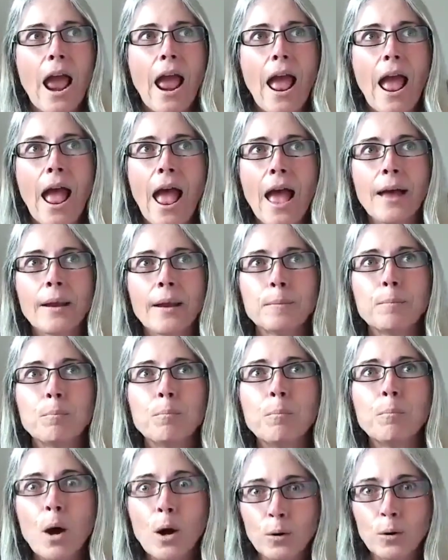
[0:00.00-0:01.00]
At
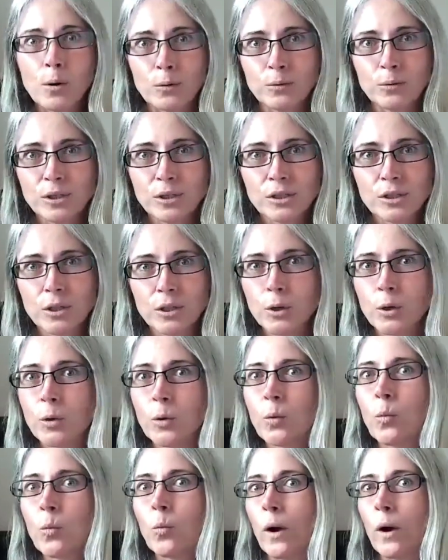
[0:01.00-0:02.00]
most,
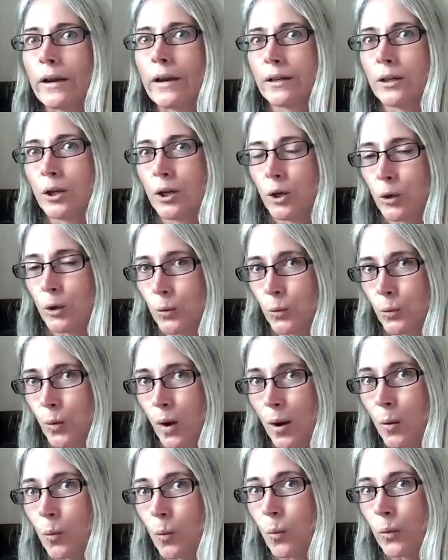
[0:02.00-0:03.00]
what you
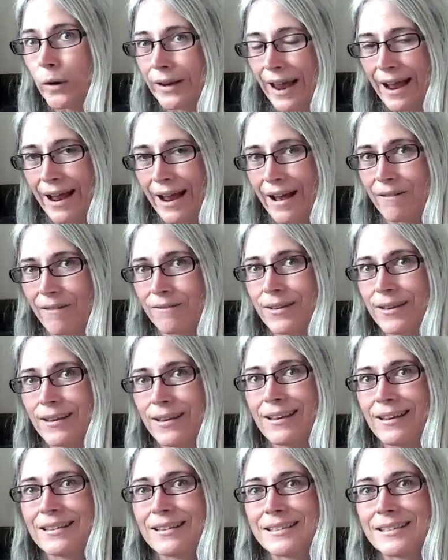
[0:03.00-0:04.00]
have
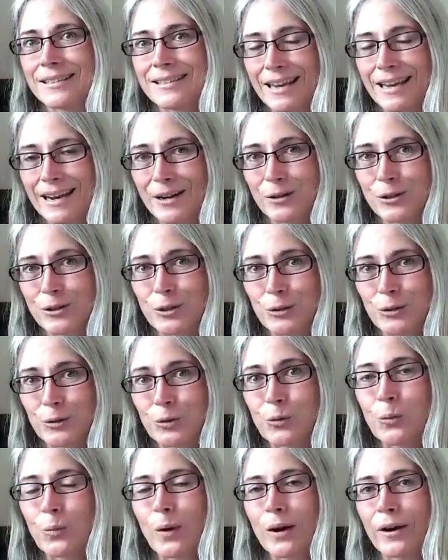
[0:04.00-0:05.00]
is a day or
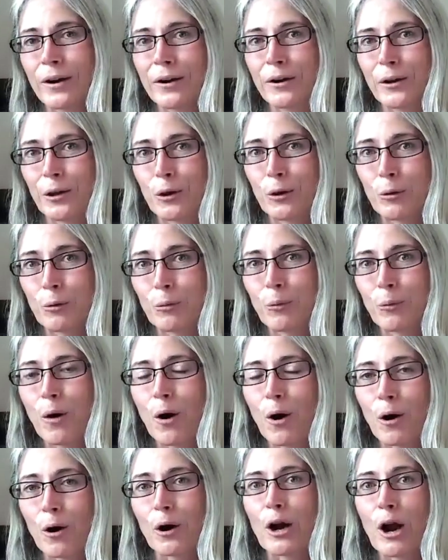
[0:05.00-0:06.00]
two where you
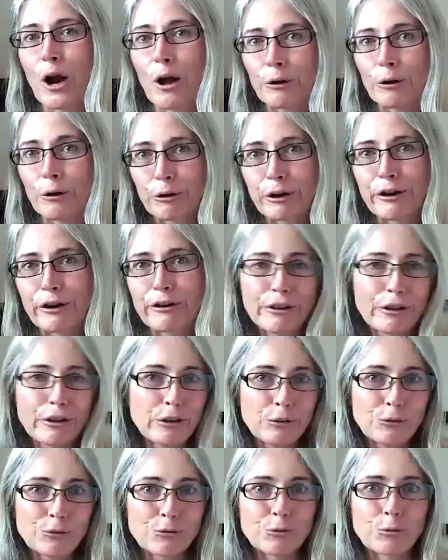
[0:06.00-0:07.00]
are hungrier
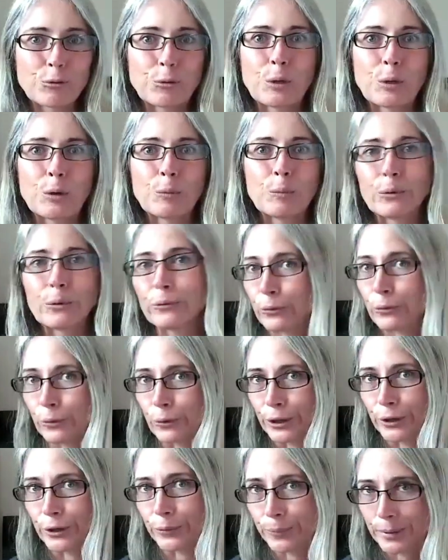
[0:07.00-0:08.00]
than usual
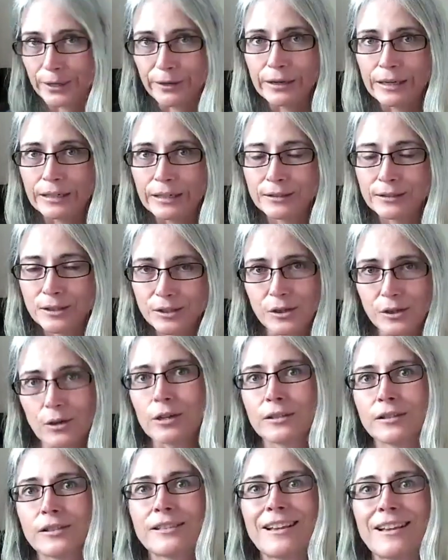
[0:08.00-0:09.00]
before your period
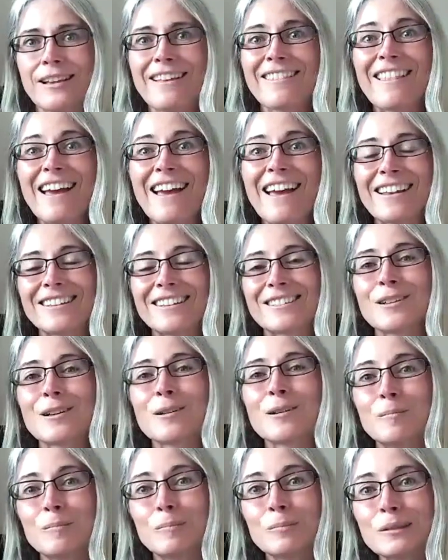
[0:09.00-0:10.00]
starts. And that is
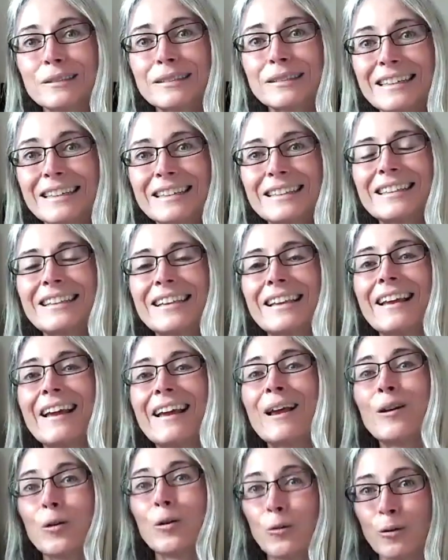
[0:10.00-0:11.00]

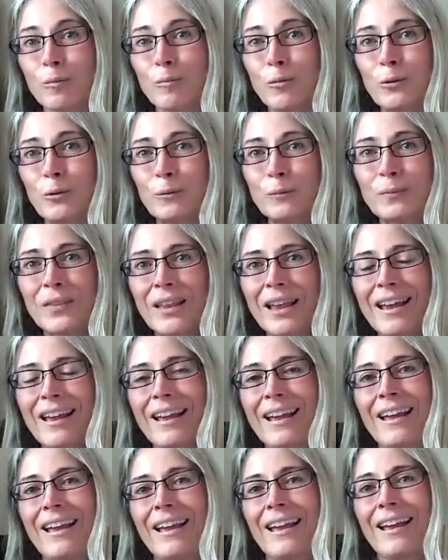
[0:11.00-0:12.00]
completely normal.
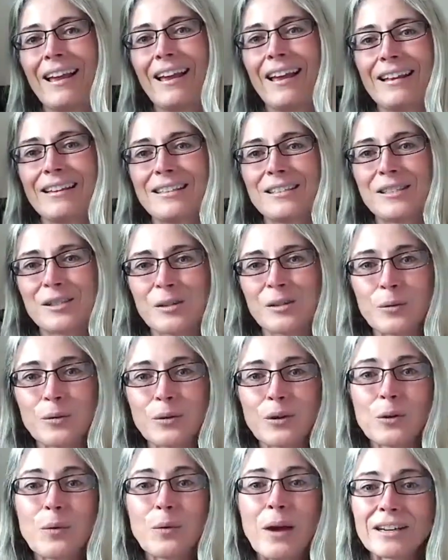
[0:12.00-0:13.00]
And so
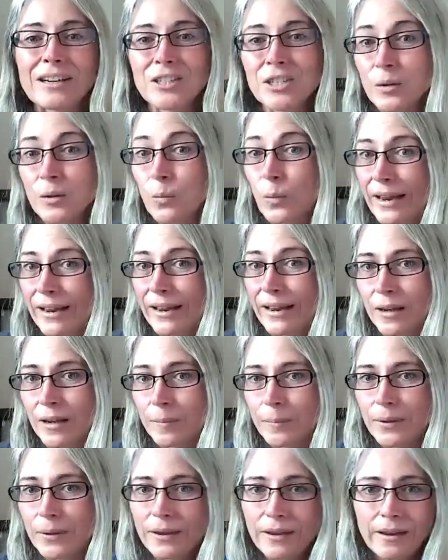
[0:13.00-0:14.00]
you actually wake
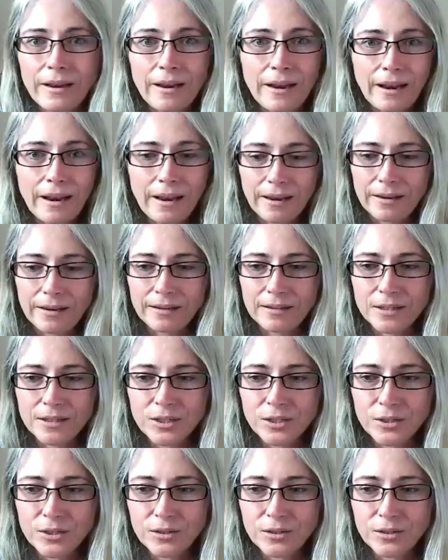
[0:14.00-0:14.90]
up and,